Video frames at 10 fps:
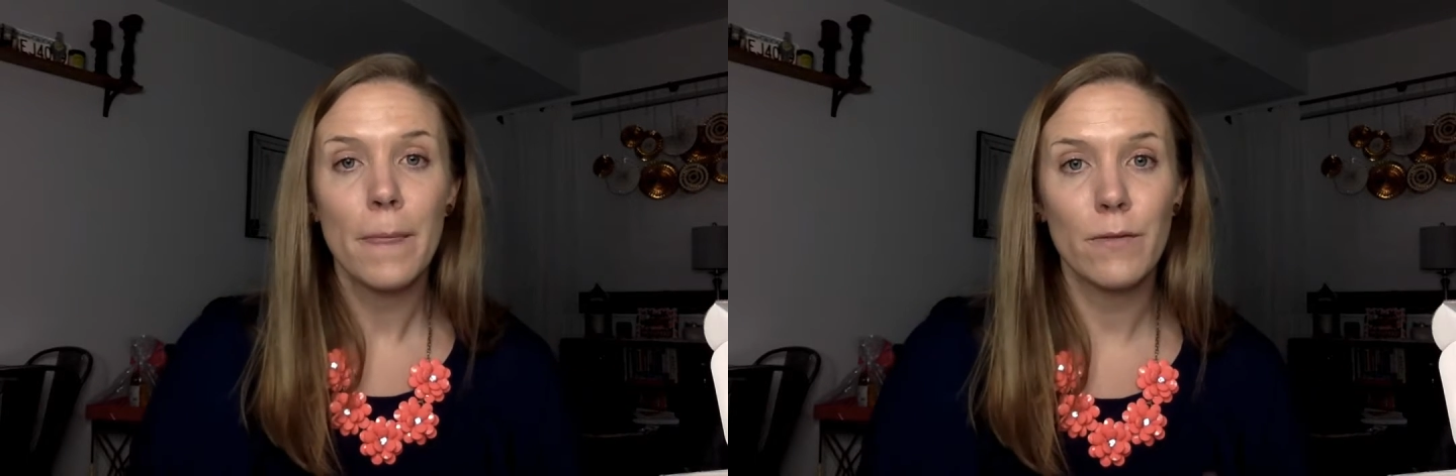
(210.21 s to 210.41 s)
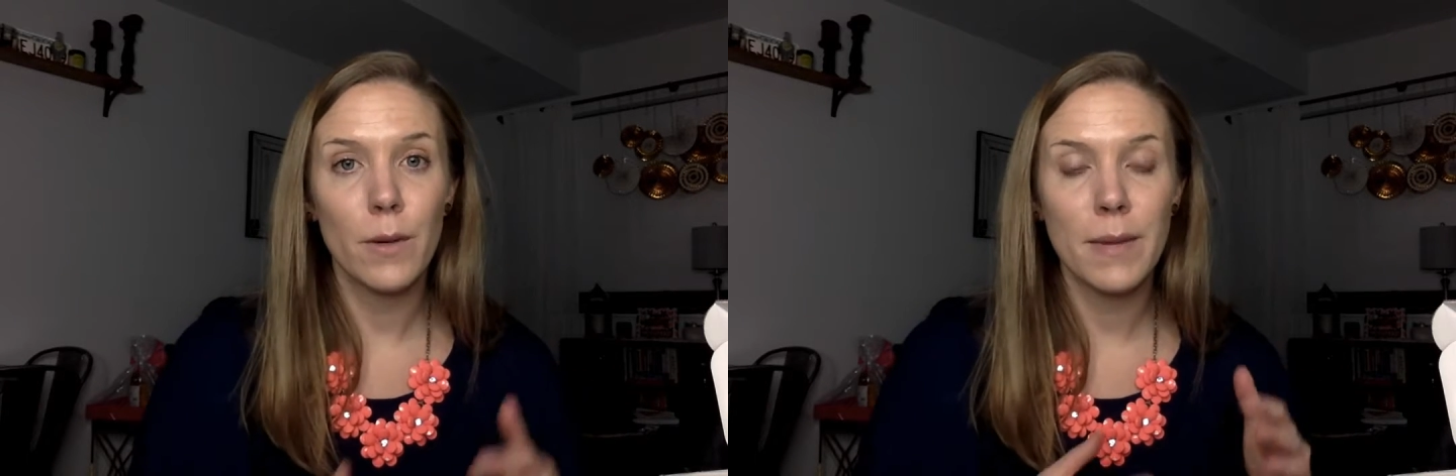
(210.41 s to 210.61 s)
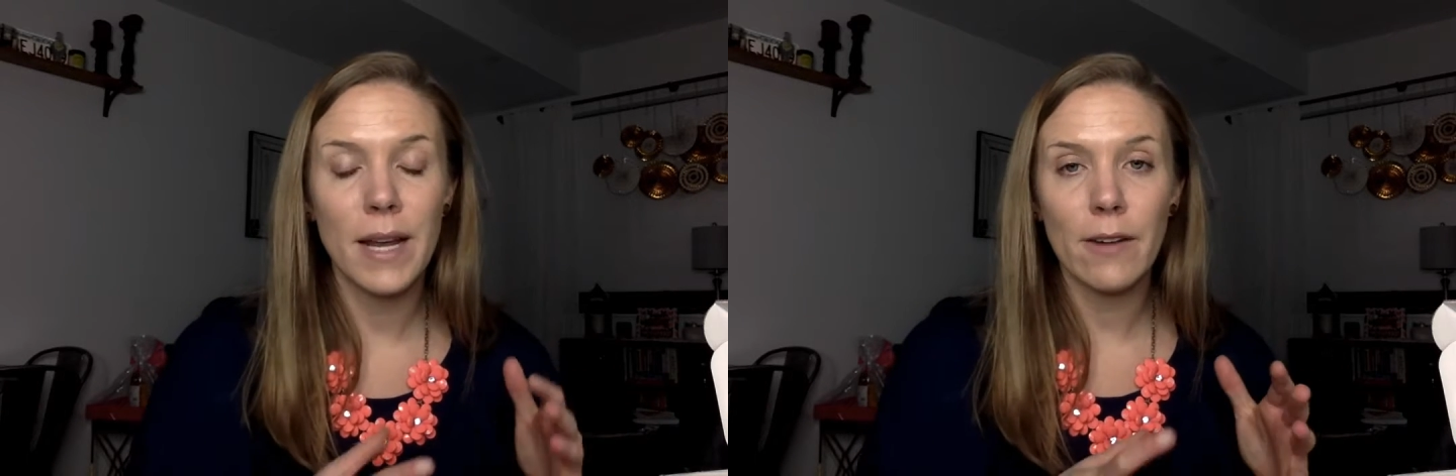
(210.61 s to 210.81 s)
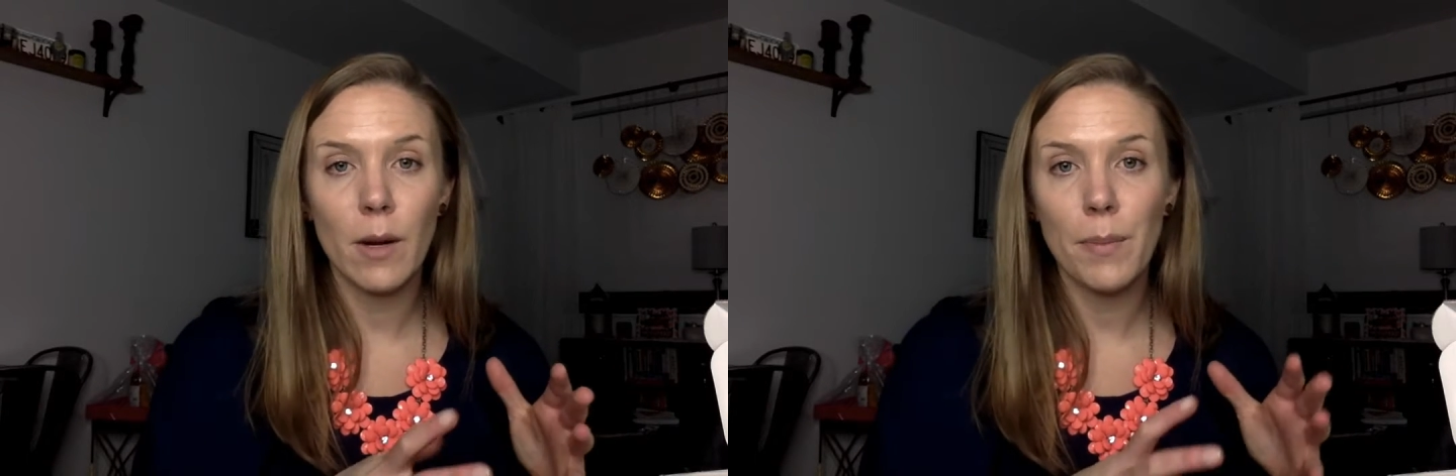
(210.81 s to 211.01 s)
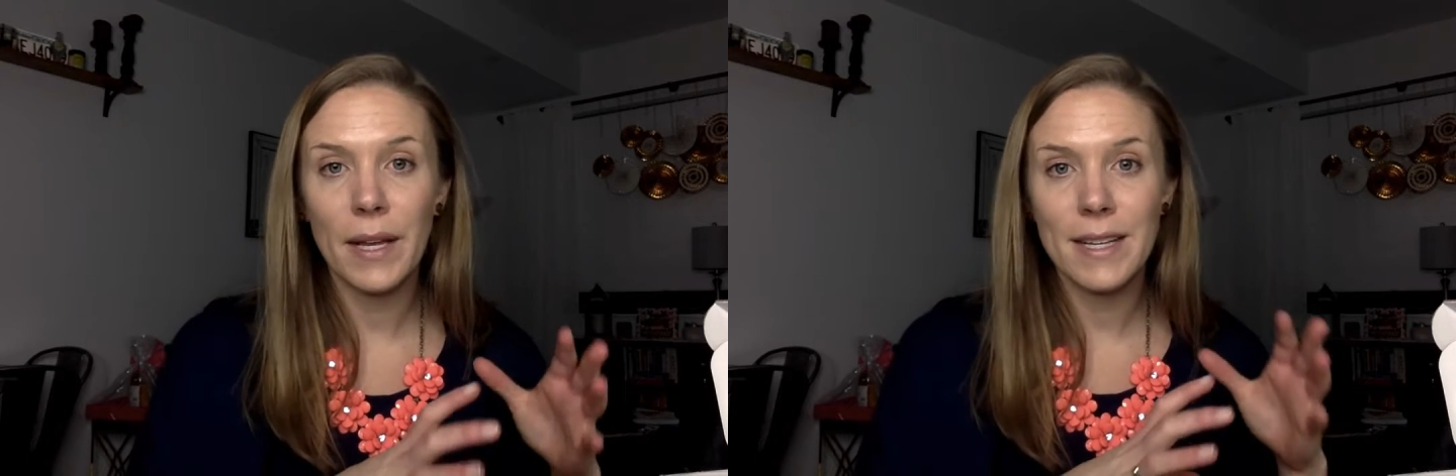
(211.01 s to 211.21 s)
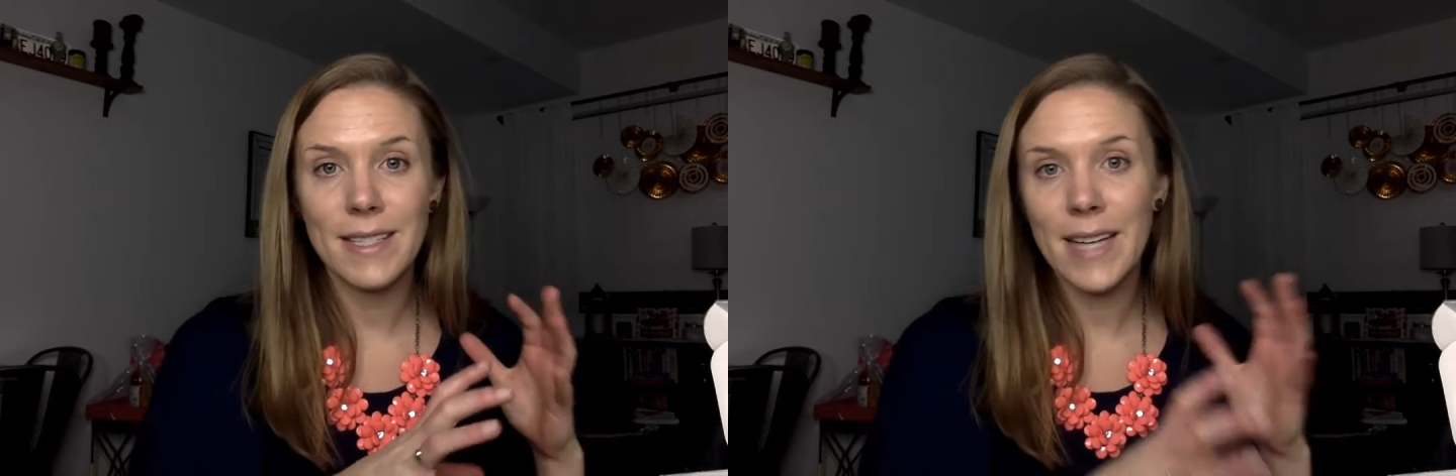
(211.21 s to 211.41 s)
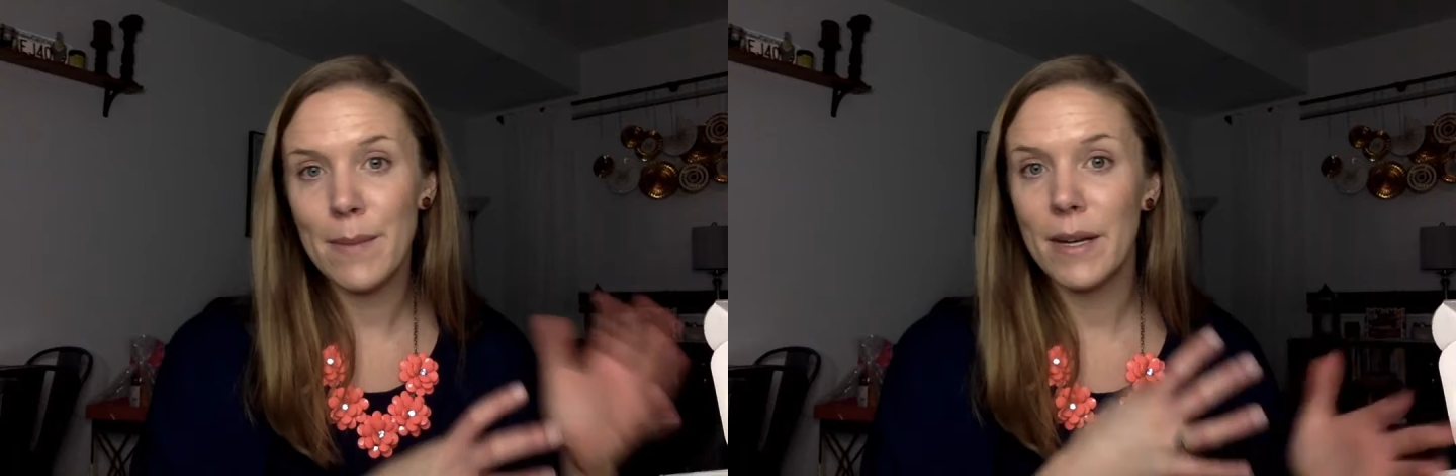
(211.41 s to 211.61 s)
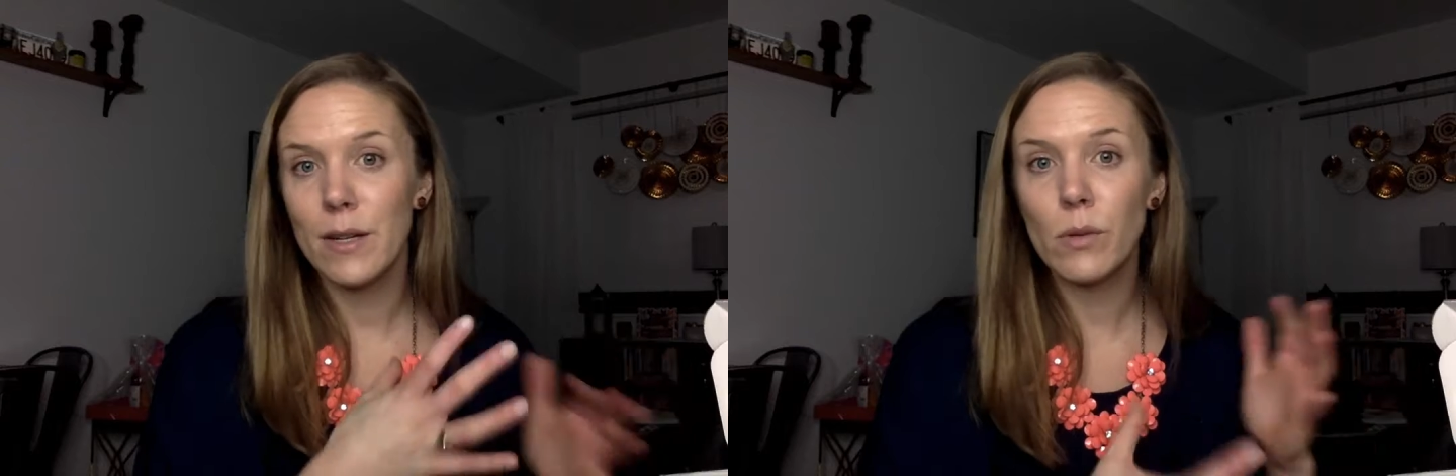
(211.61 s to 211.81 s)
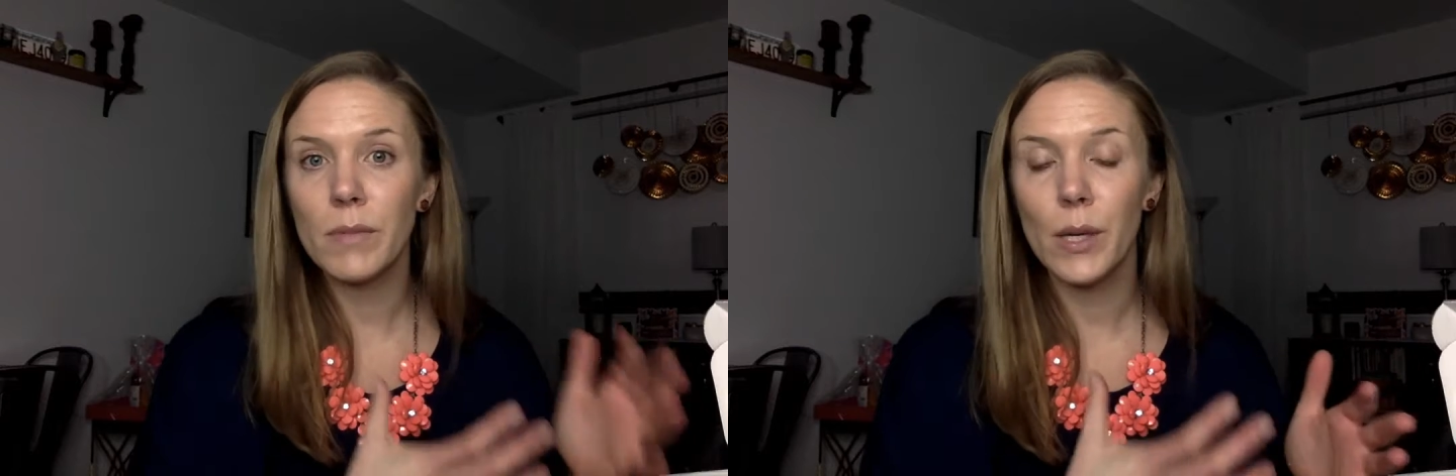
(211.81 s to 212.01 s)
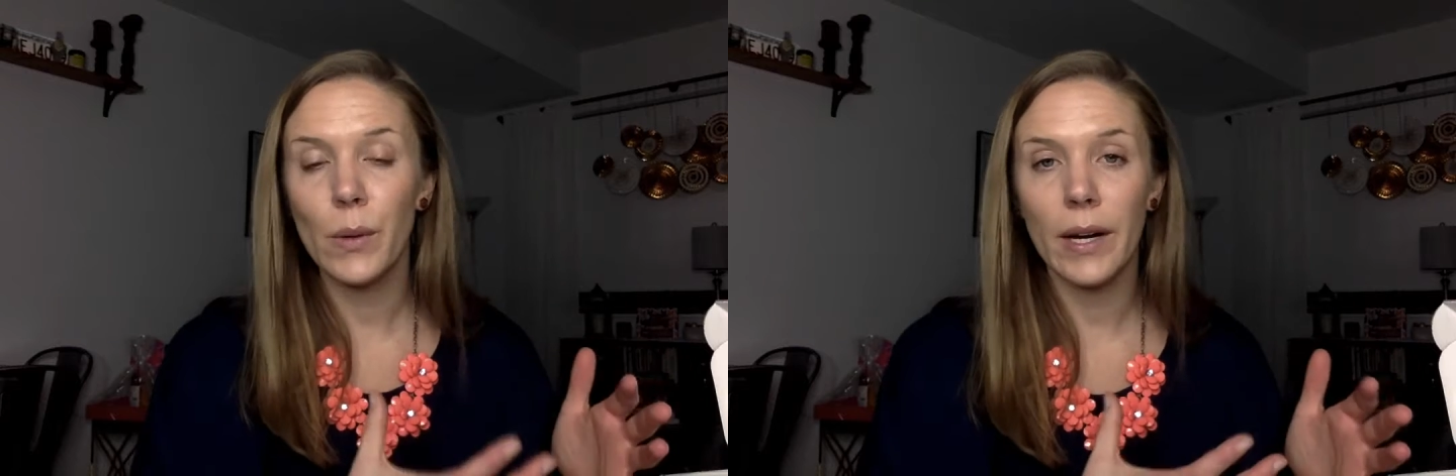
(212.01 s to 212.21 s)
for me, I replace the time I'd
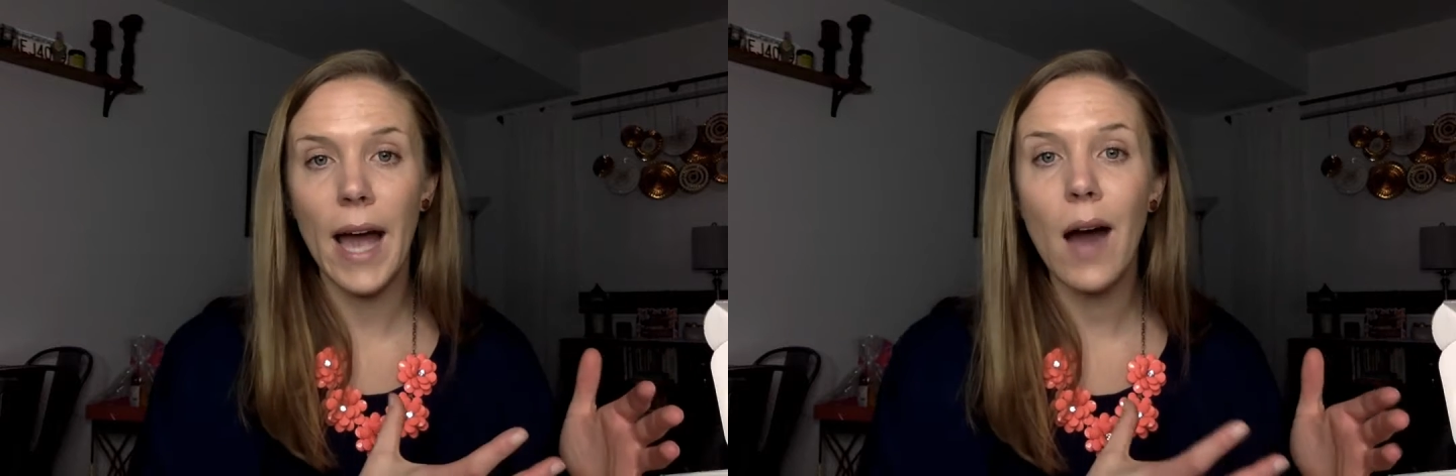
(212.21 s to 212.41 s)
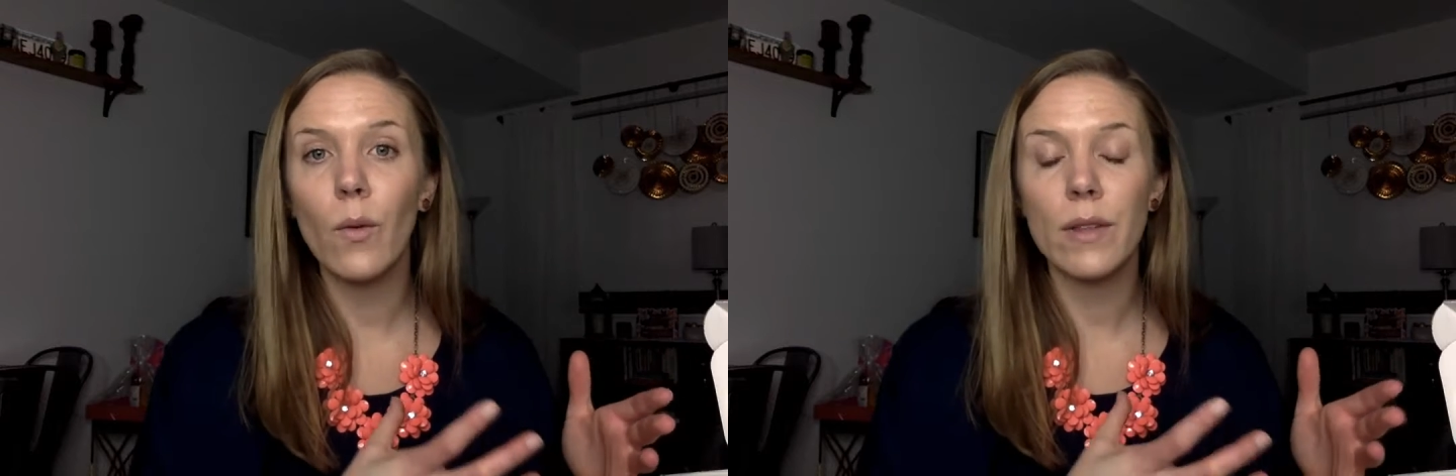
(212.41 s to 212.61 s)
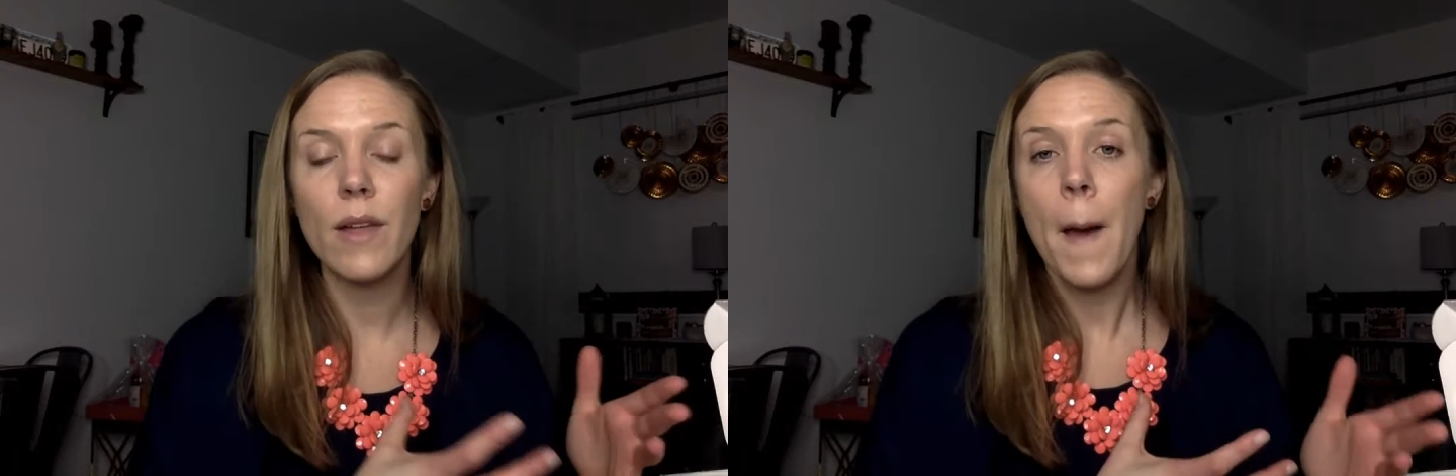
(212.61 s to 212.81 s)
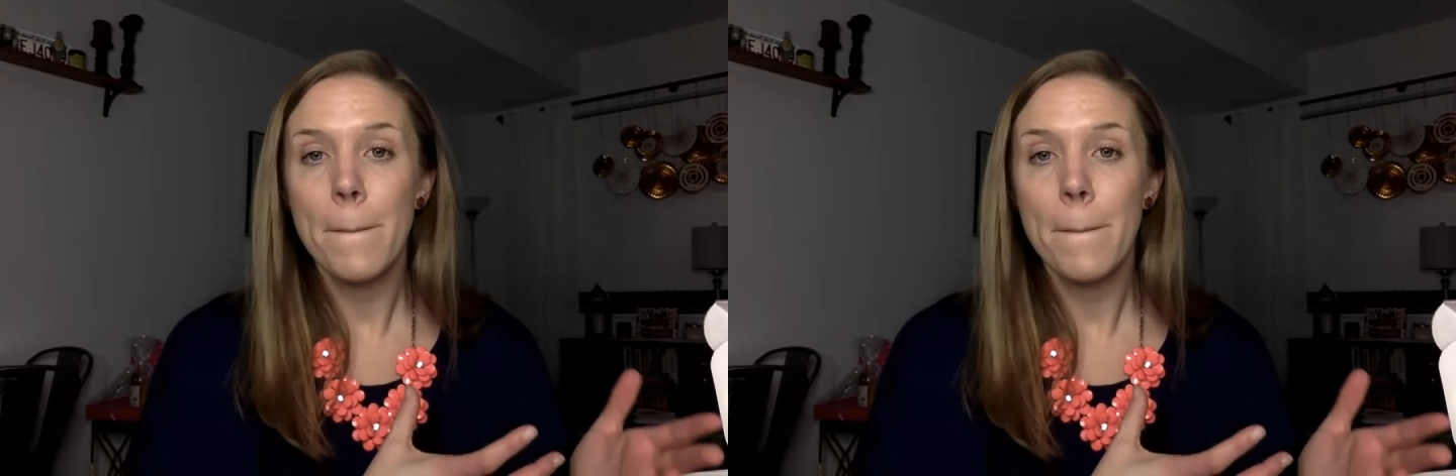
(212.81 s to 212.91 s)
normally work out with